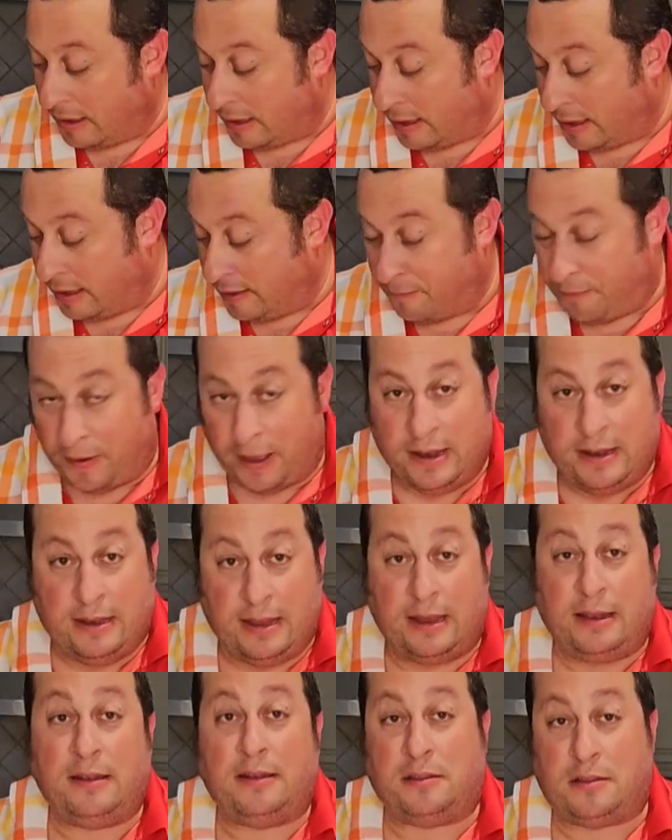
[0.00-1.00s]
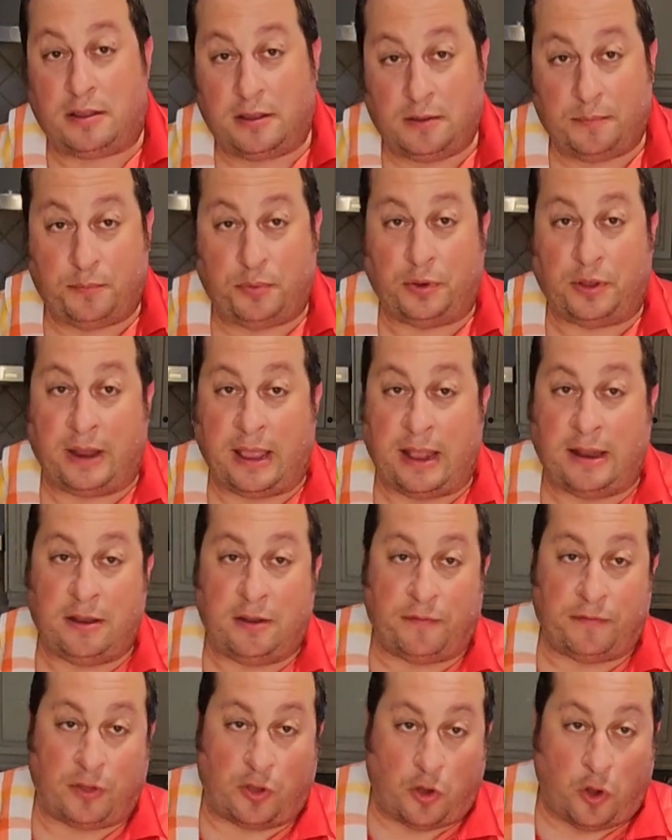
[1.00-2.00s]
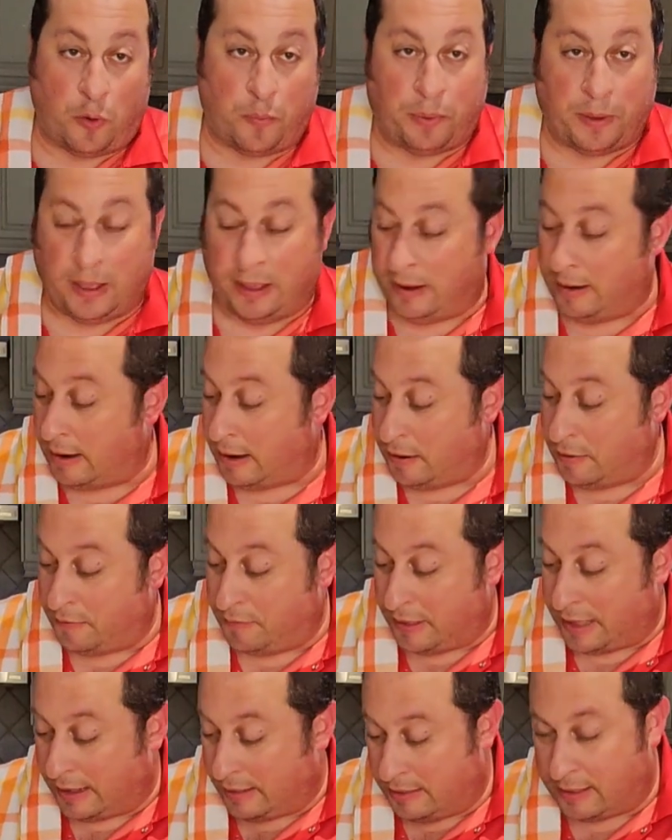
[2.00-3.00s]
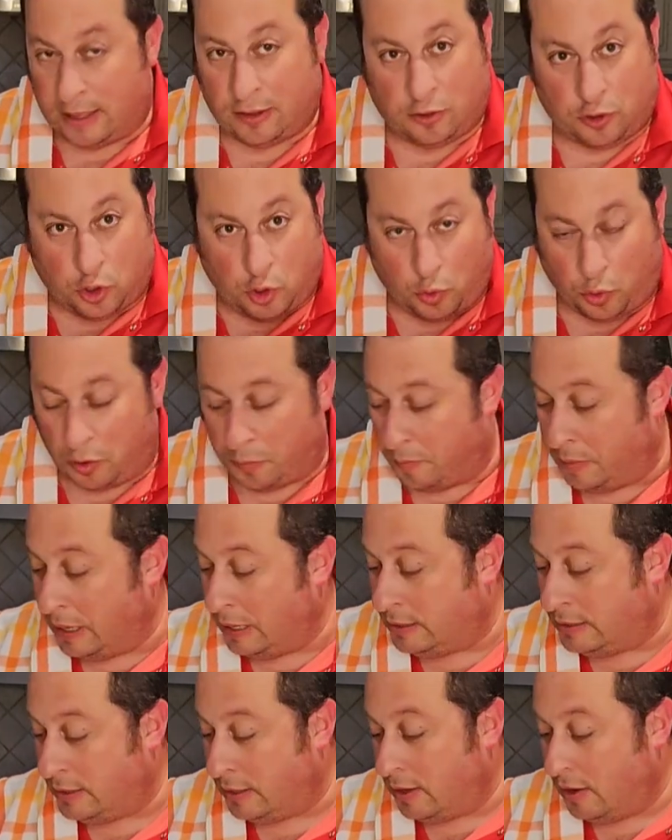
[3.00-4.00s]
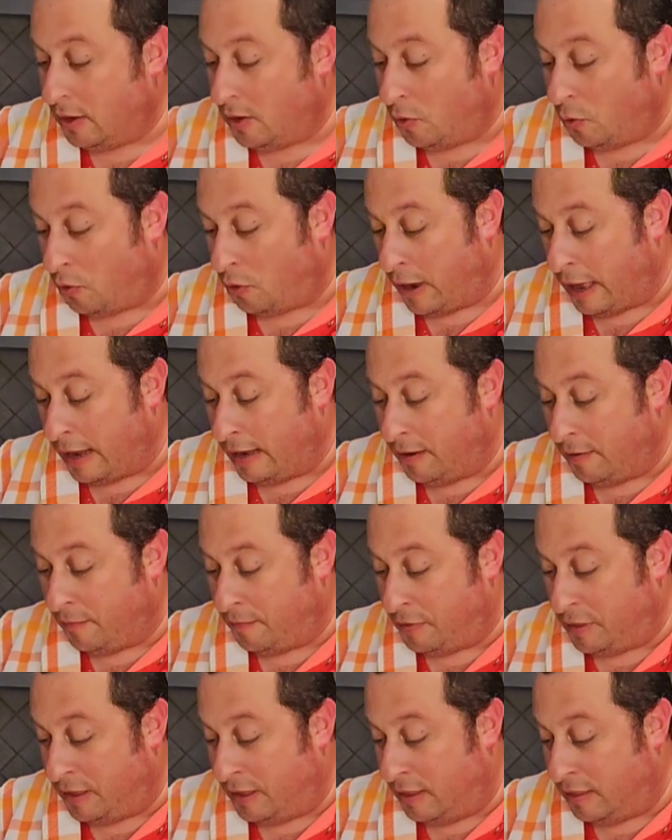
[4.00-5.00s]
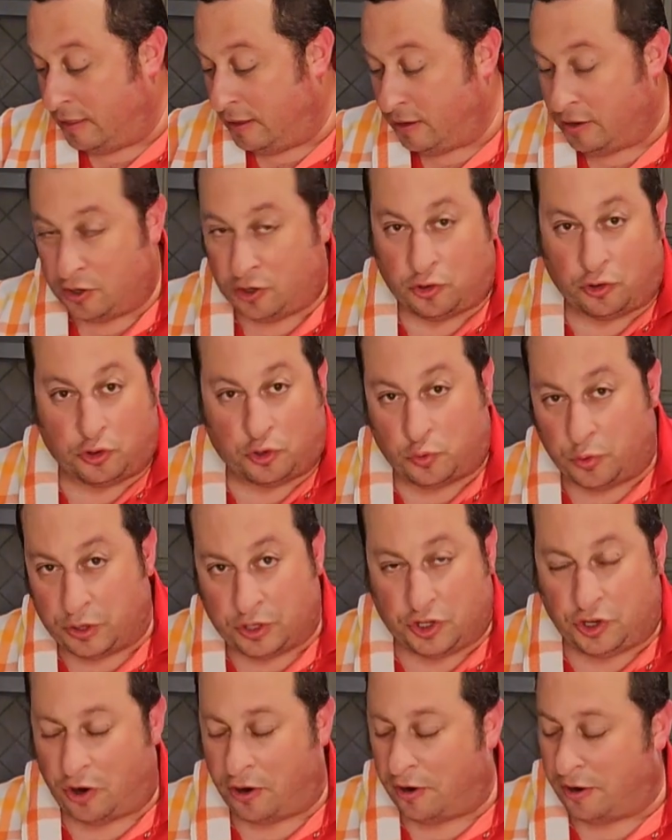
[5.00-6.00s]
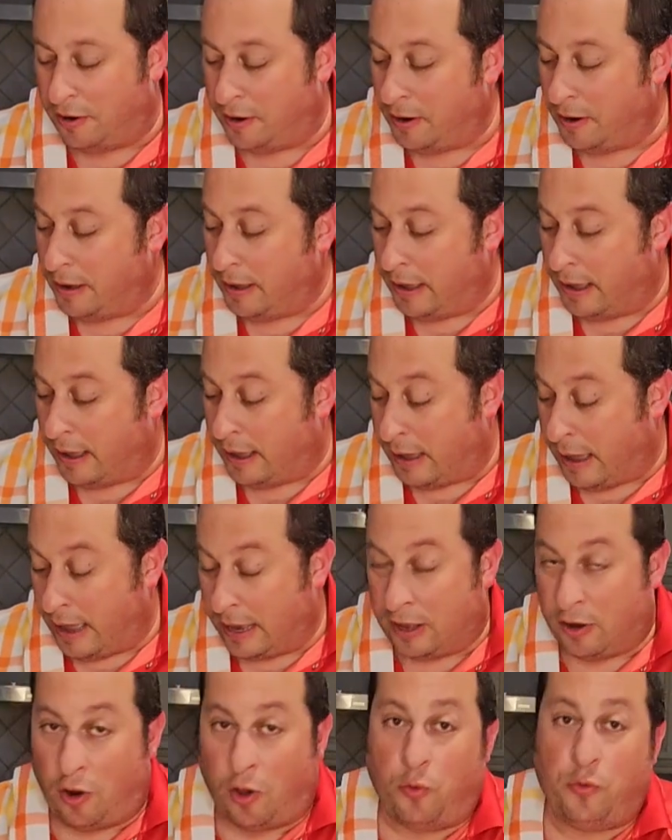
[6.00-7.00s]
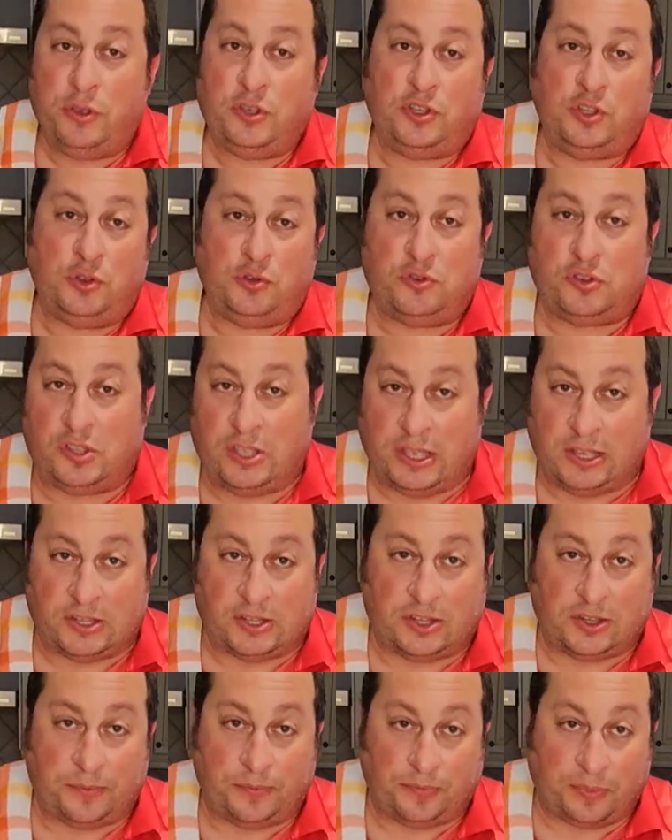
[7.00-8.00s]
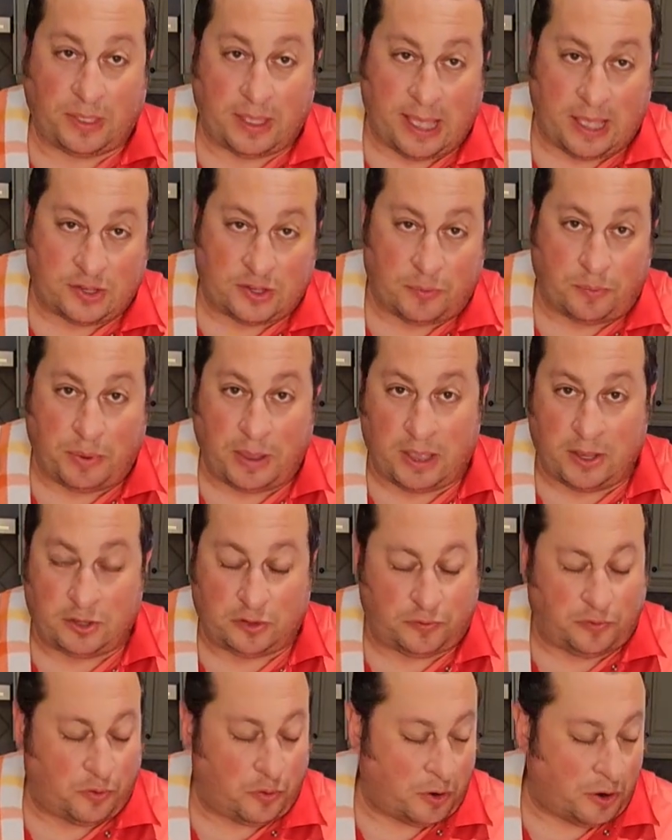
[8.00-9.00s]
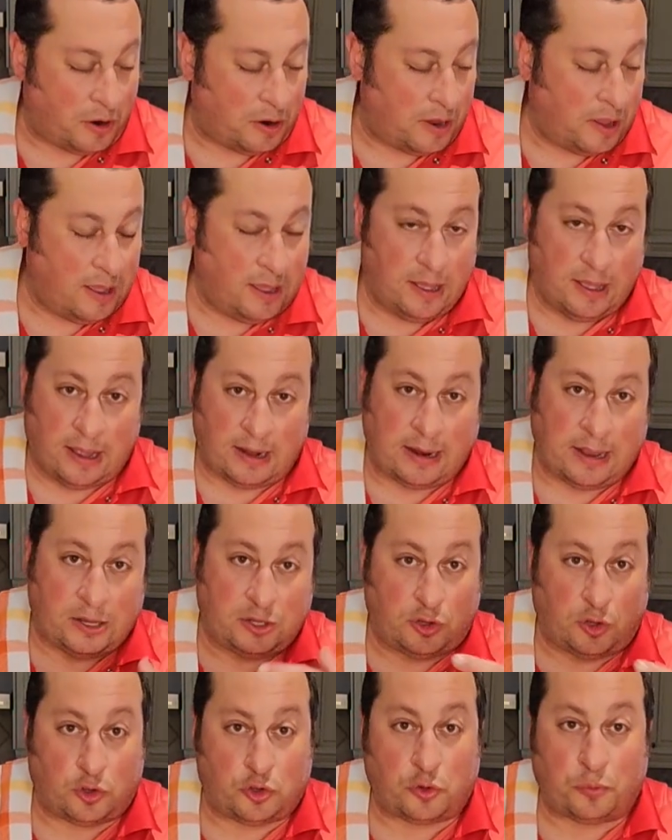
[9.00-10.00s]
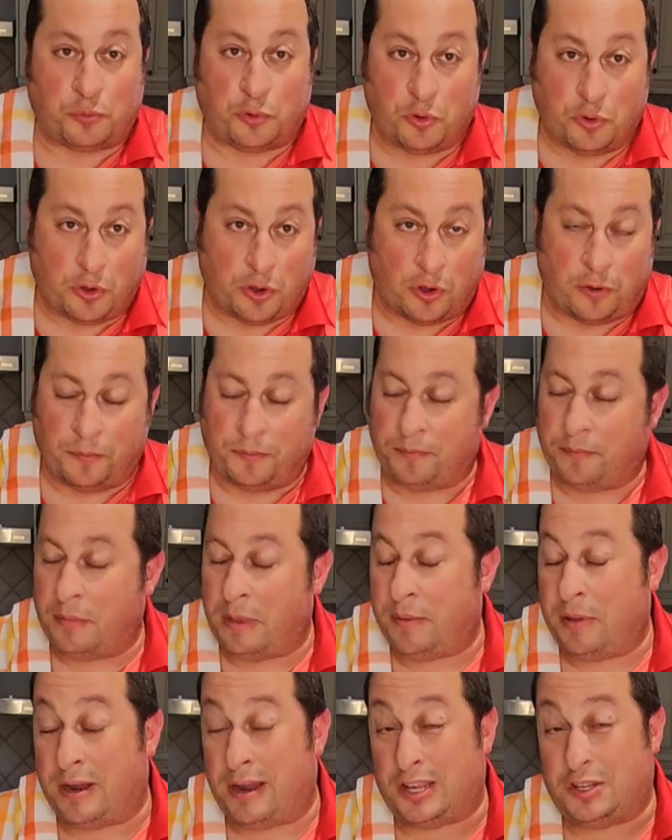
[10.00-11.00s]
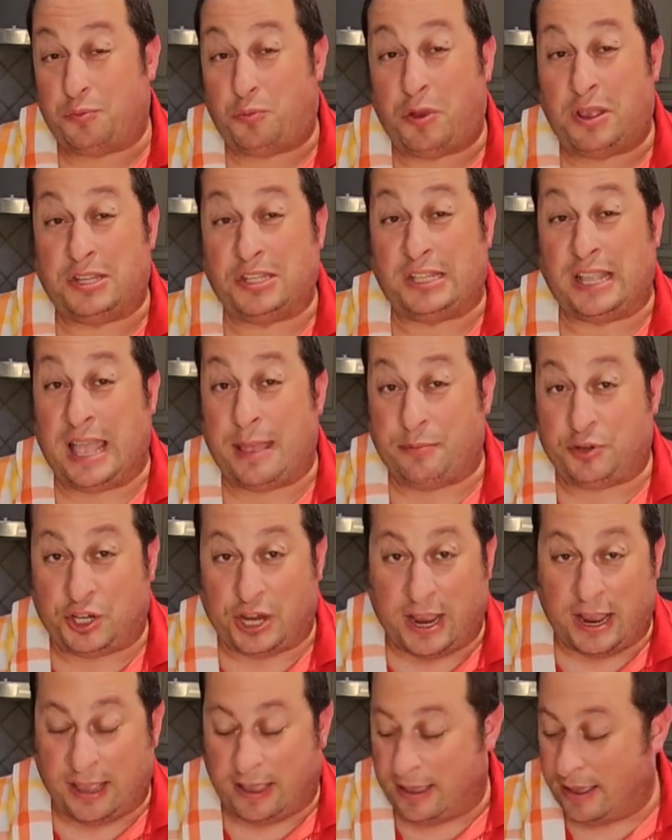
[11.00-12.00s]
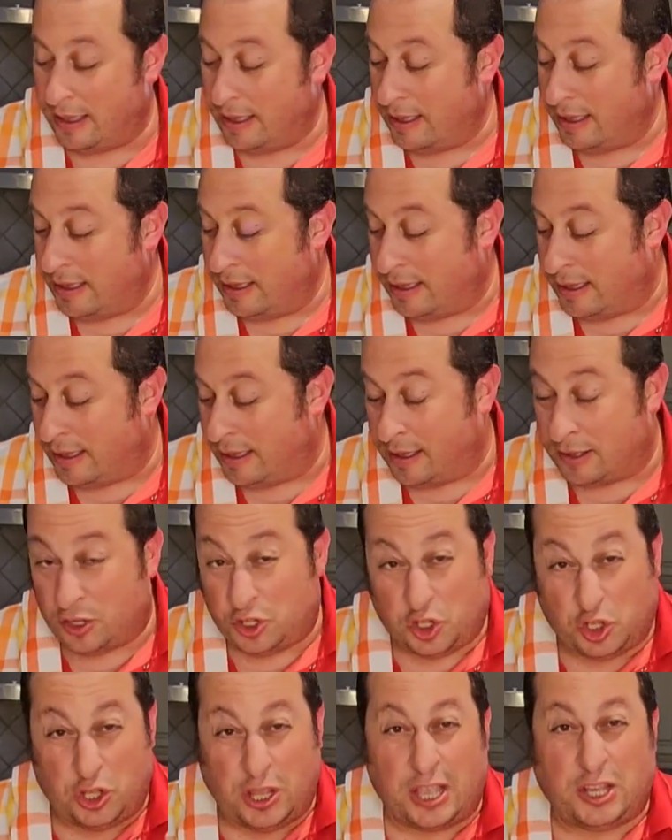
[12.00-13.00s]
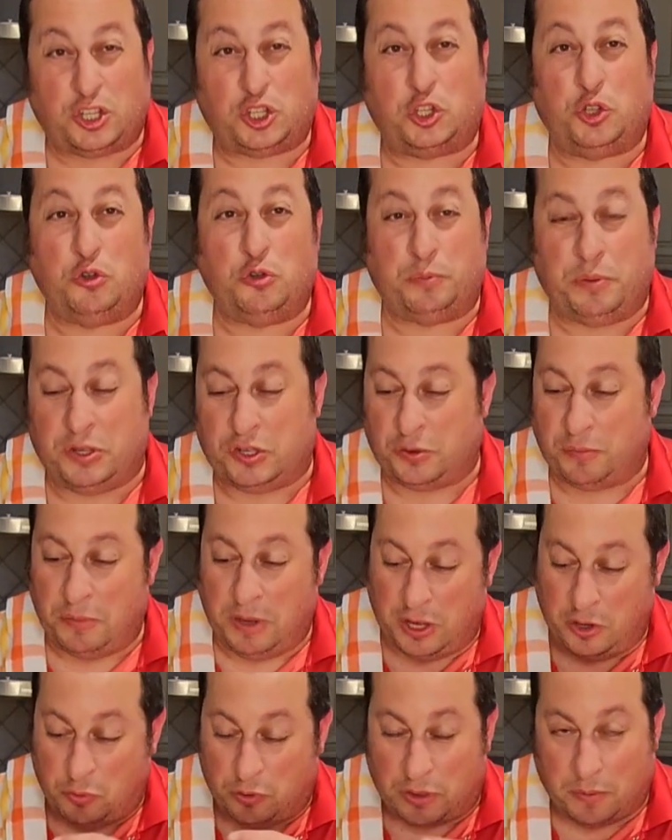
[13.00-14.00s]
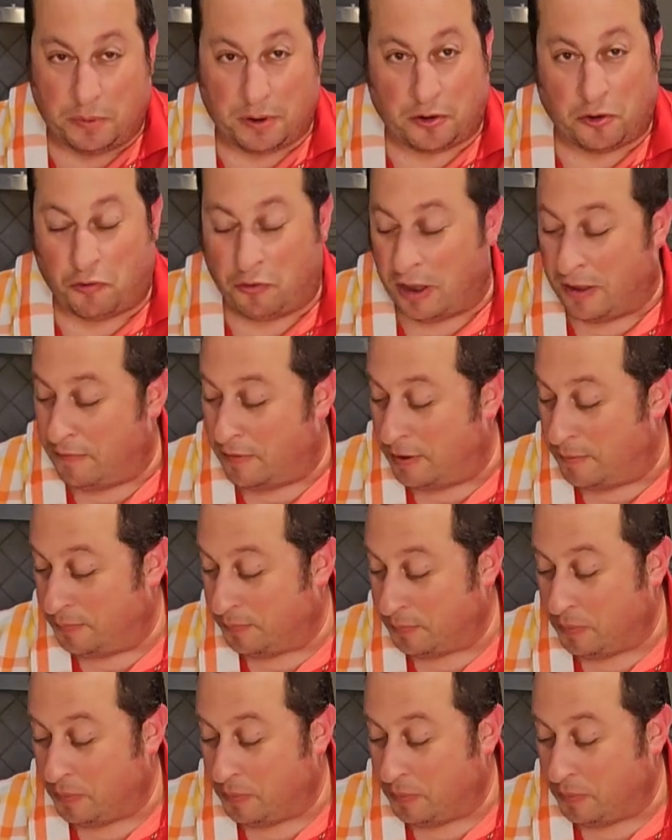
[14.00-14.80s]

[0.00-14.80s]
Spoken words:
if I didn't put any of the coppa in, any of that cured meat, or any of the additional Swiss chard, I could always use this as a base for a nice ossobuco, maybe a nice braised lamb shank, nice stewed piece of meat with a bit of gravy.